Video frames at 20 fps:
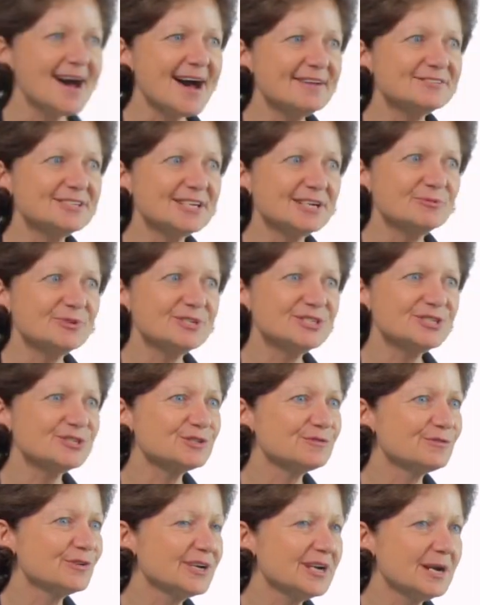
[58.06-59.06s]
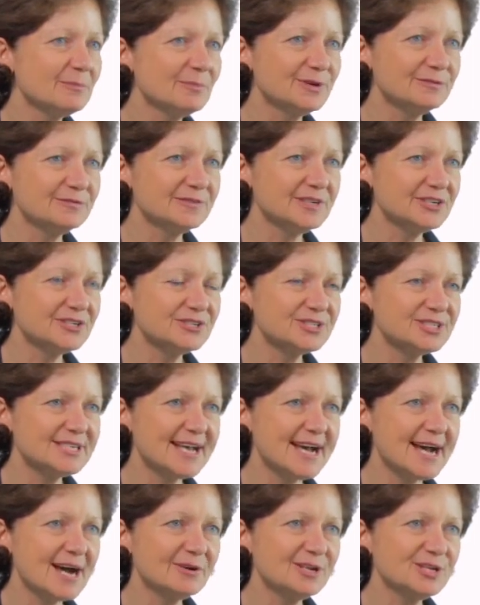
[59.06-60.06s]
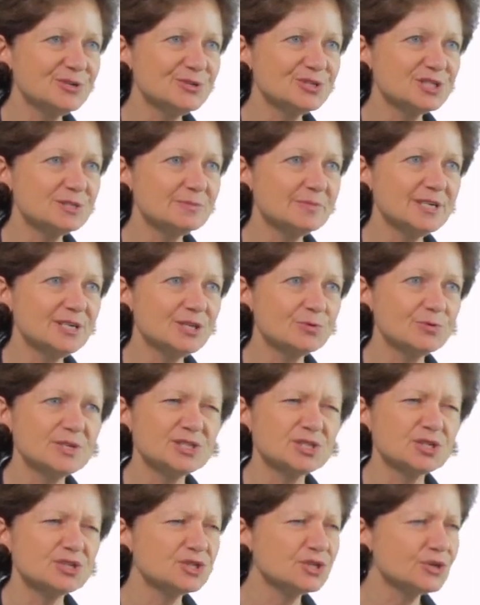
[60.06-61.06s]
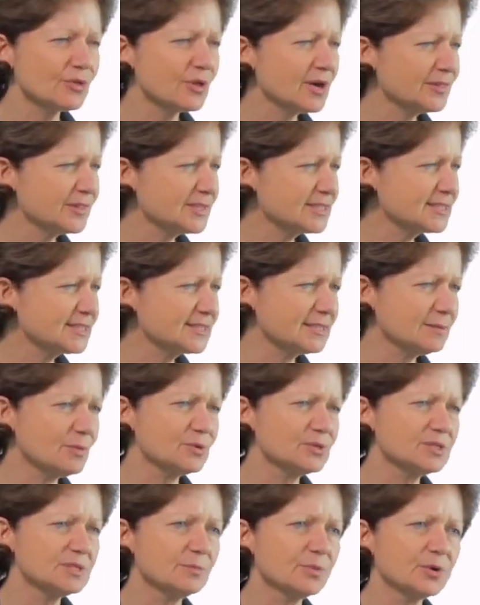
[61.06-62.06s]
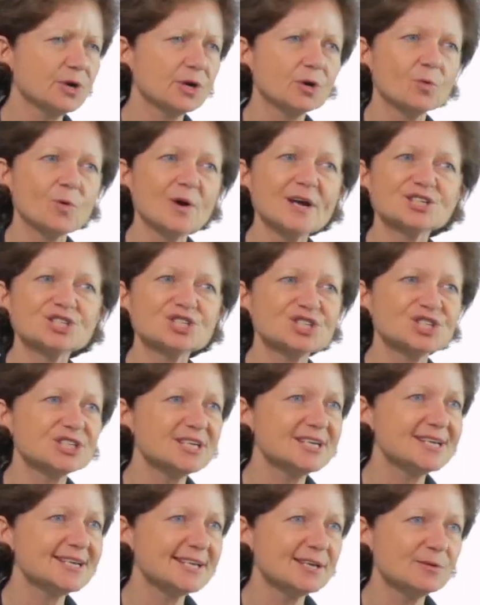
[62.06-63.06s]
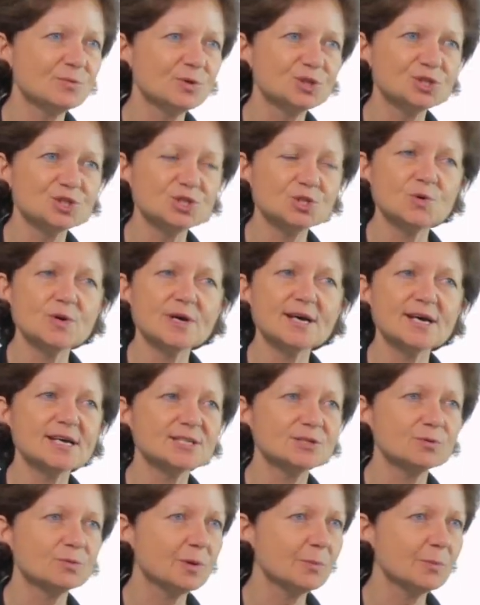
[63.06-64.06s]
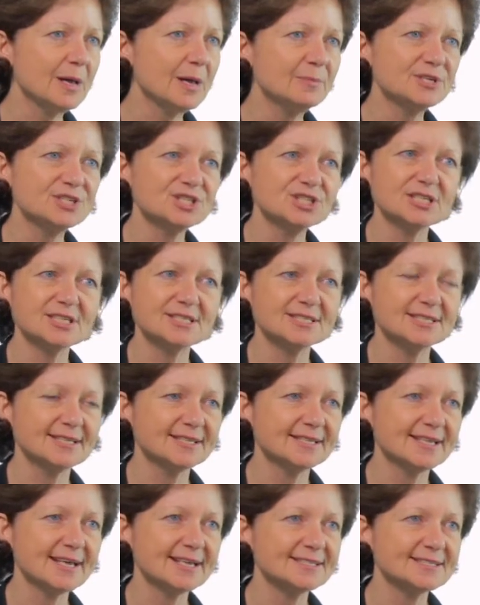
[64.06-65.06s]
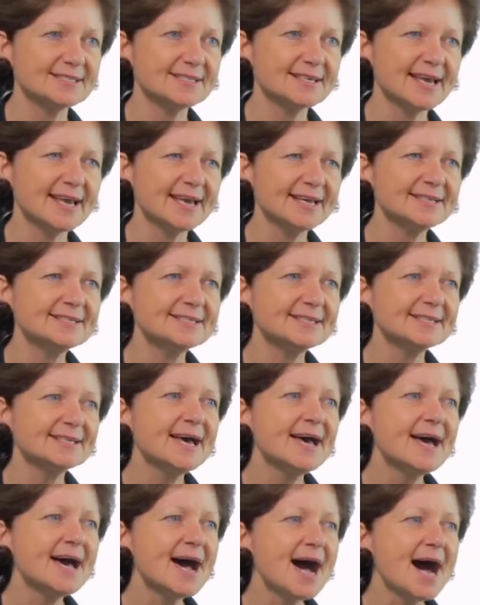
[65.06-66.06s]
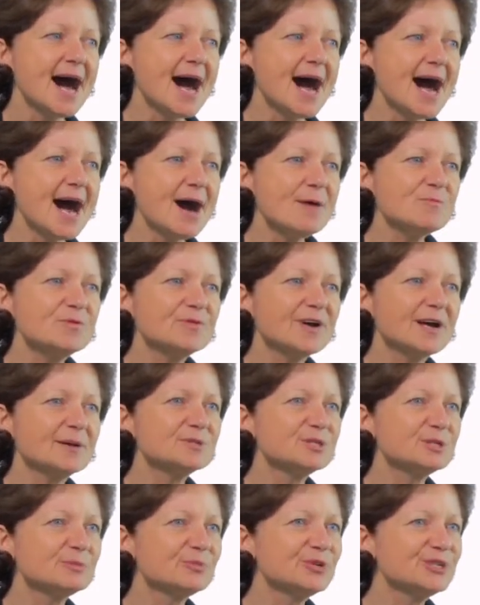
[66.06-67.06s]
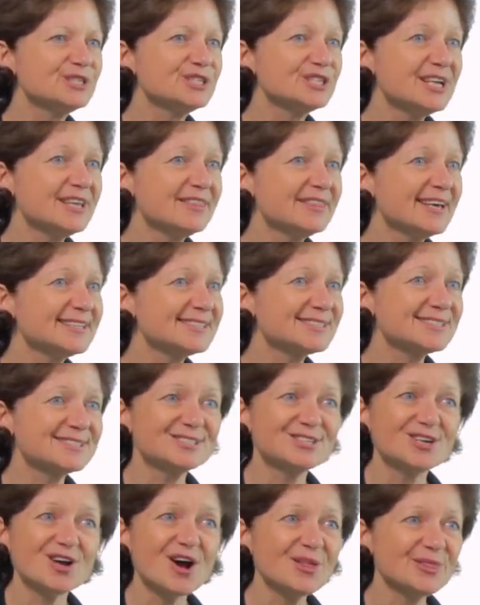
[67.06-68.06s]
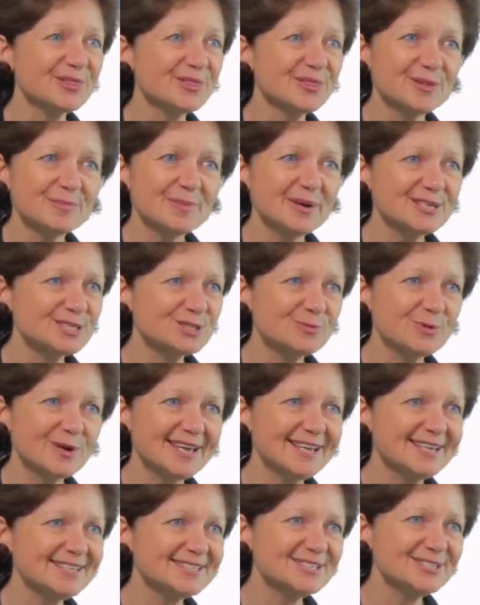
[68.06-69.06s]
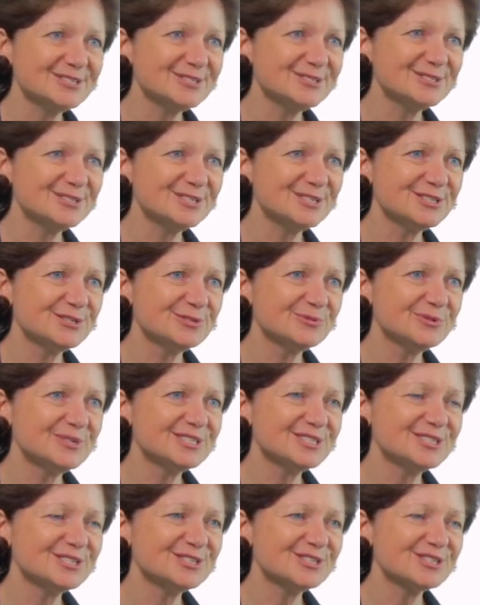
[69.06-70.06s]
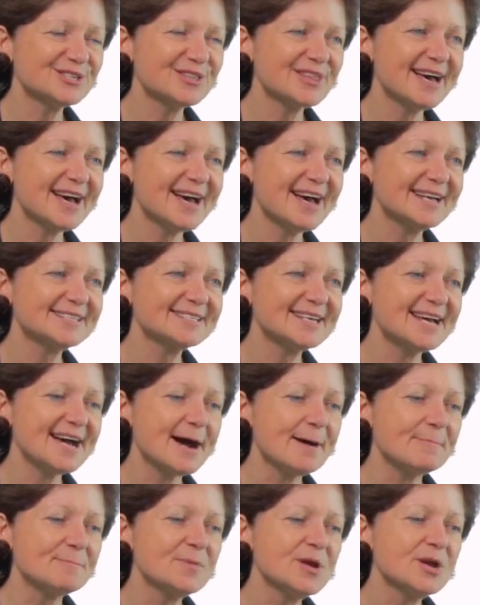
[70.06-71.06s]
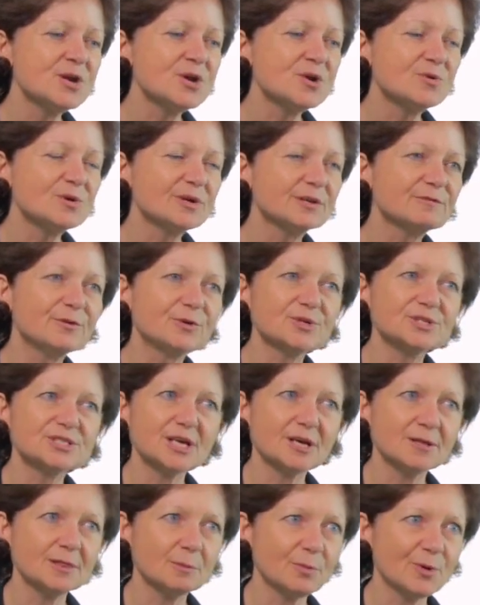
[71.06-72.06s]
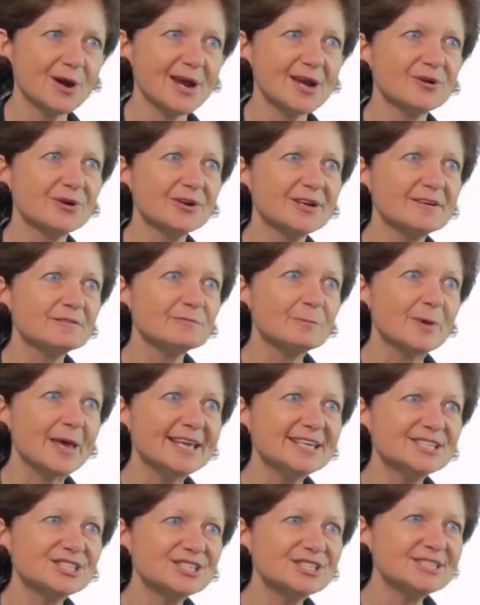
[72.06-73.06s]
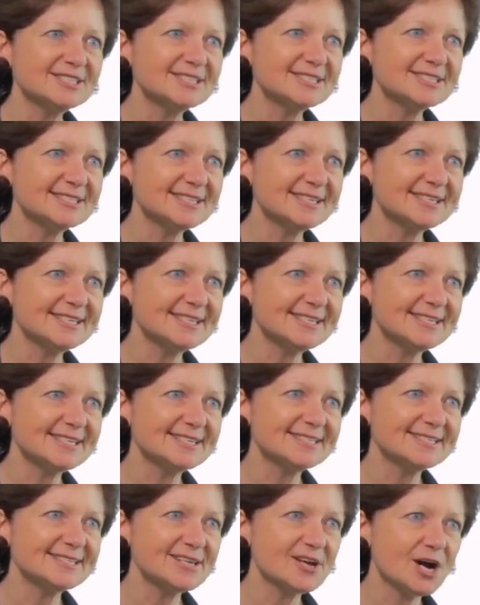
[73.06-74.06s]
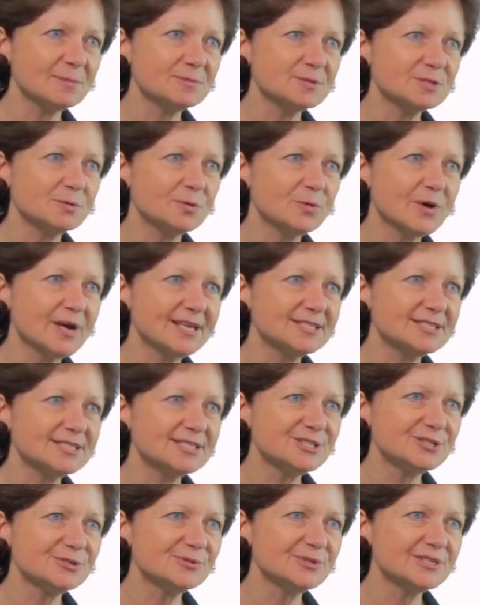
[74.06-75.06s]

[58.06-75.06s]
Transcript: I've done research for a number of years now, and it used to be the researcher thought this is the most important question, and we'll do it, and publish it, and that's the end. And um, we've come to appreciate that's not the best way to, to do research, that um, really focusing on the priority of patients is the optimal way to do